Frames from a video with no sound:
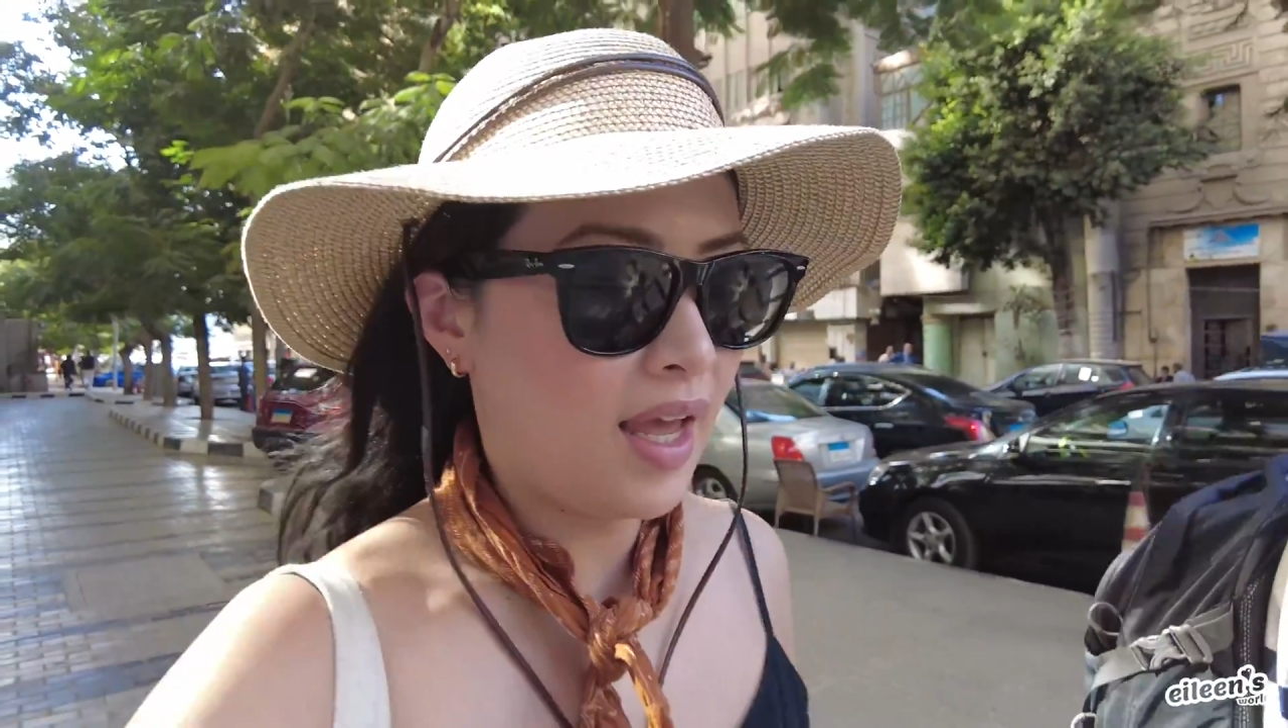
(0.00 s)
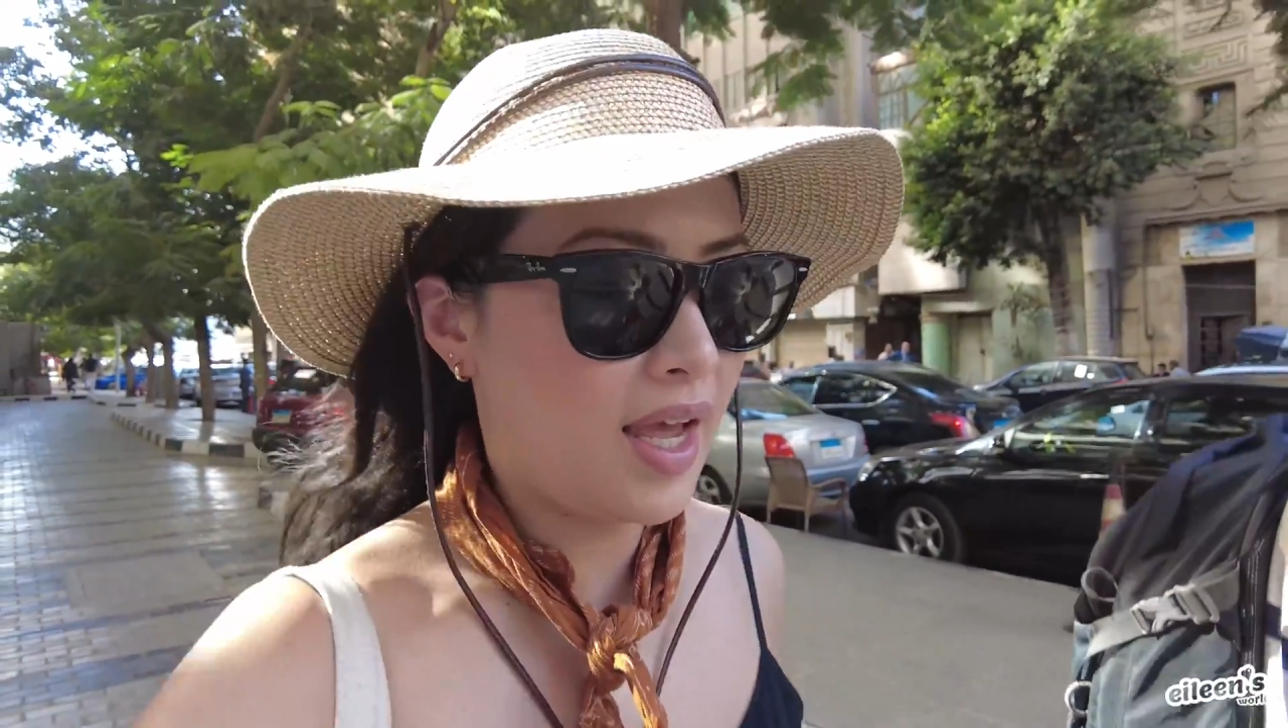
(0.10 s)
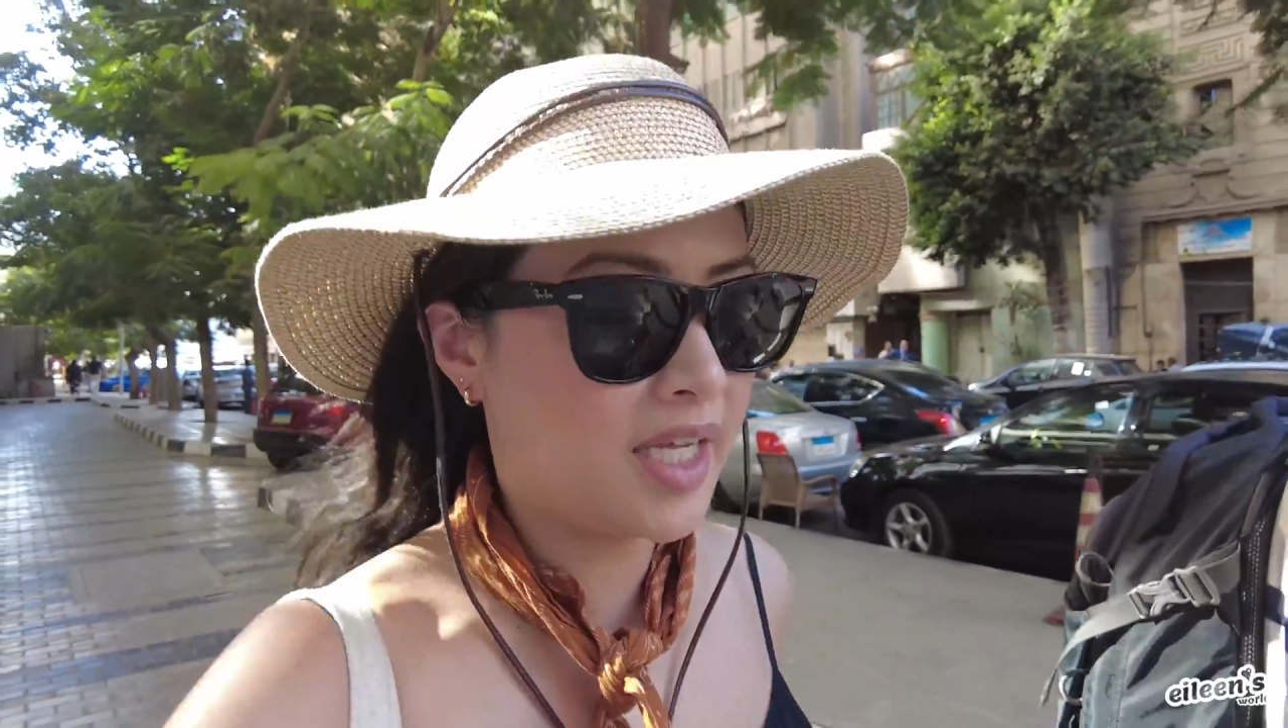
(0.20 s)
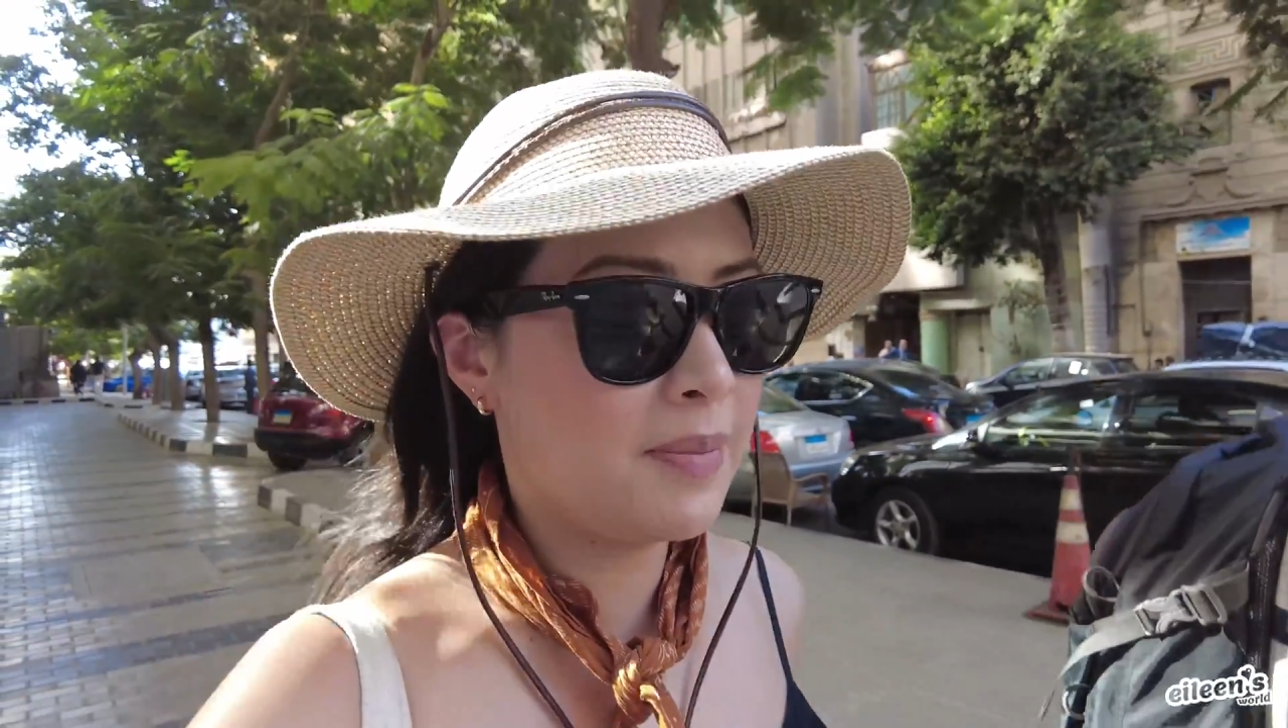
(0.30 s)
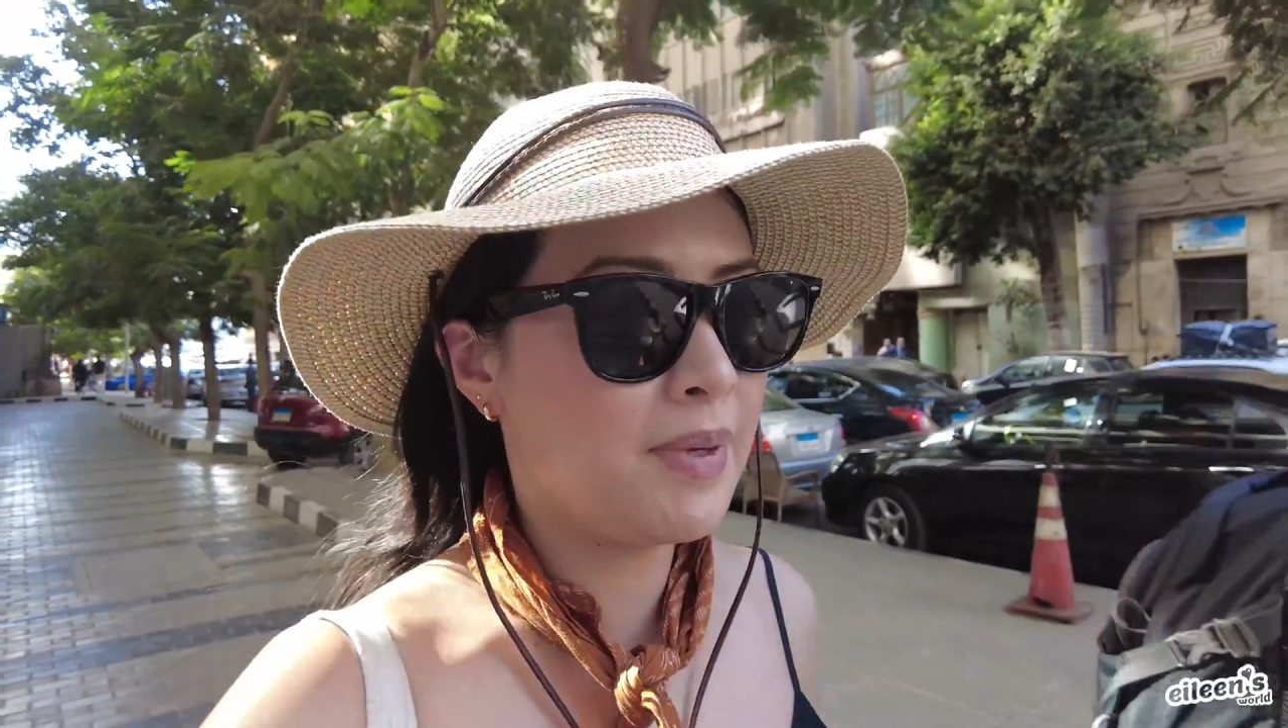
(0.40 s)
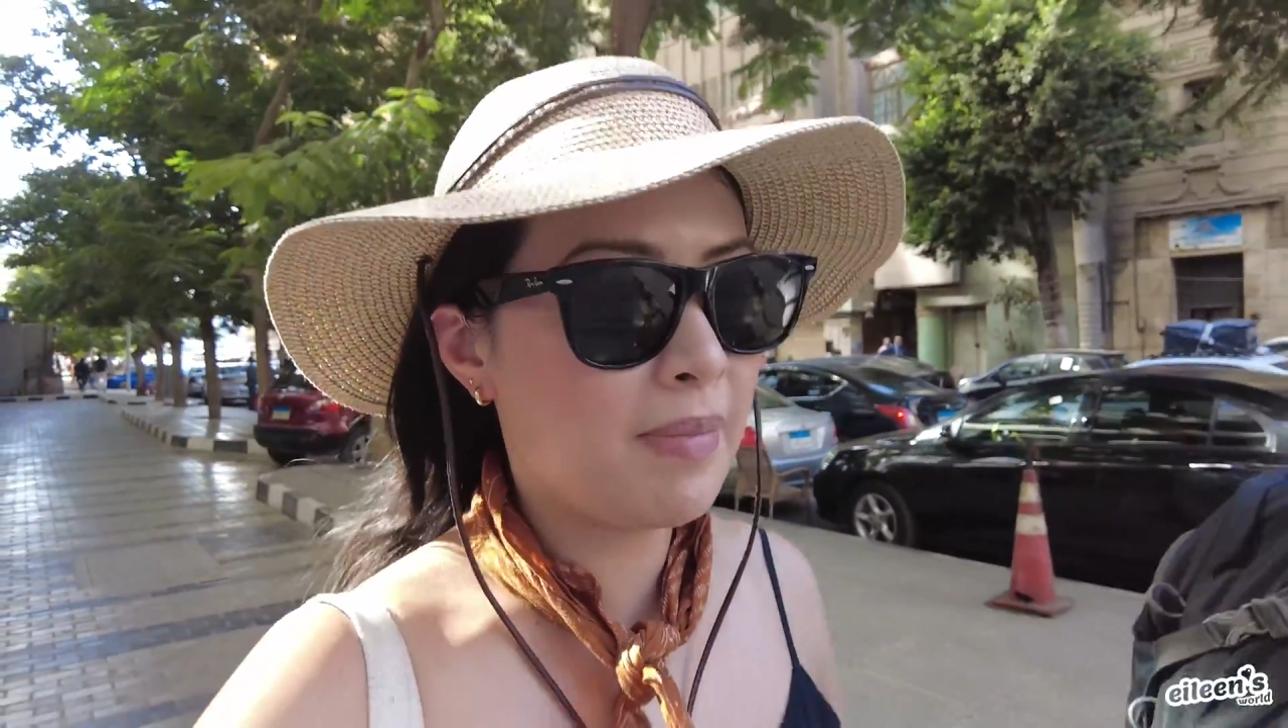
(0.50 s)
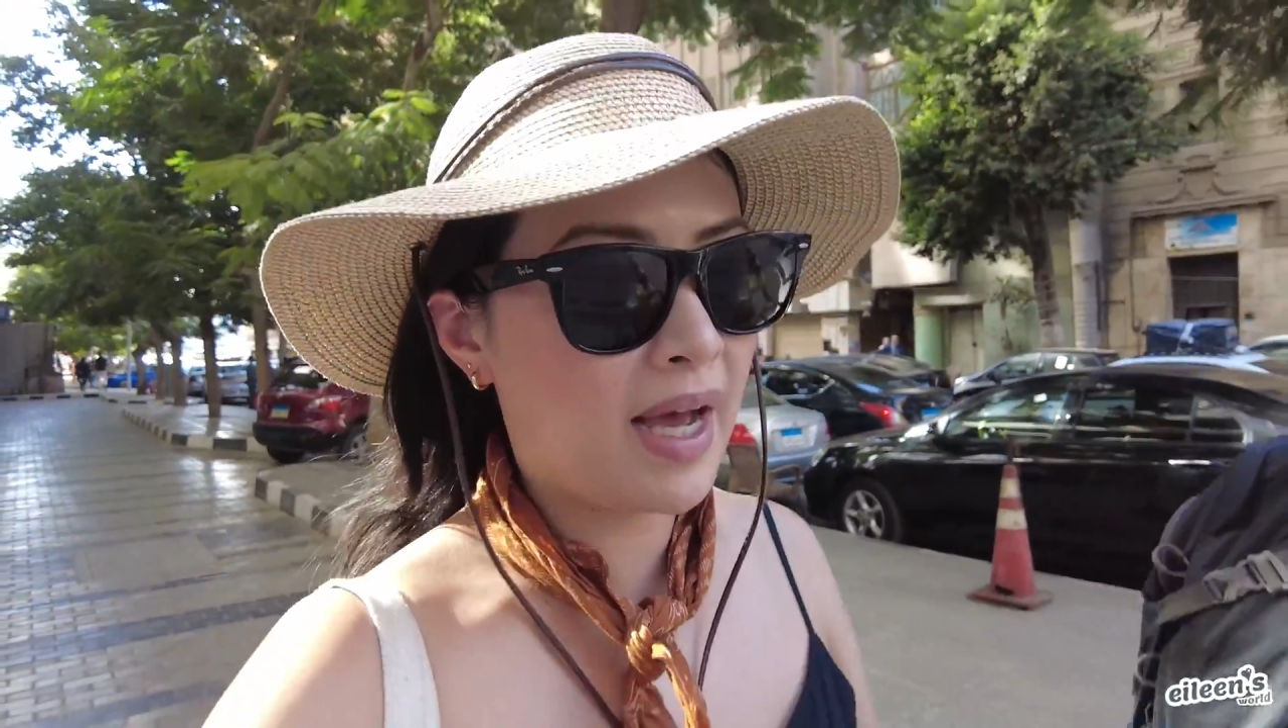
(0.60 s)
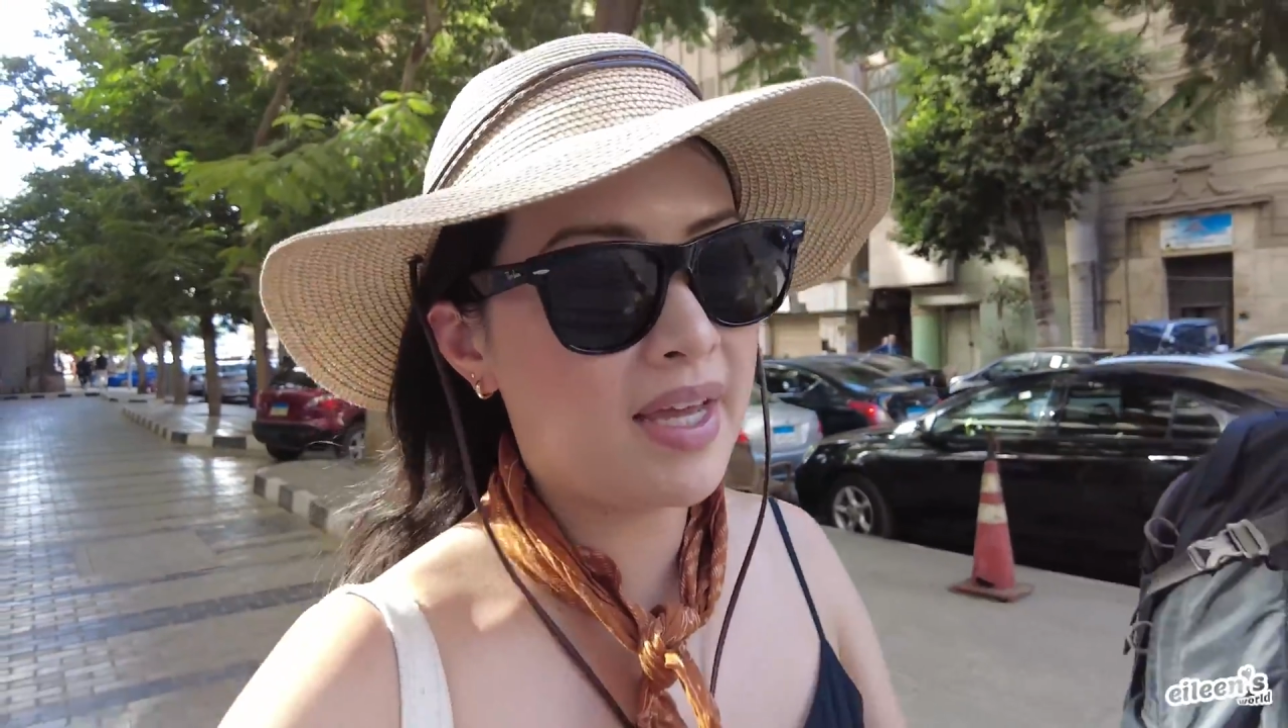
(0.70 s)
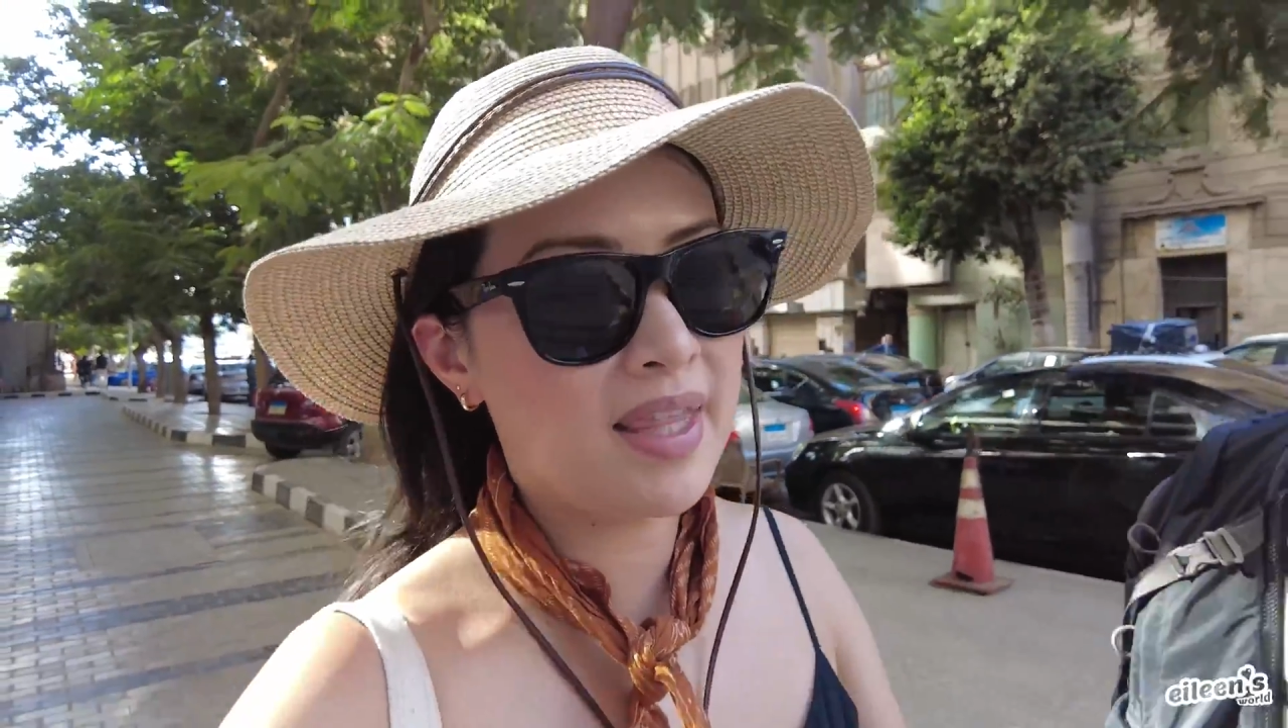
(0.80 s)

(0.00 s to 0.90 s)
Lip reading: And keep in mind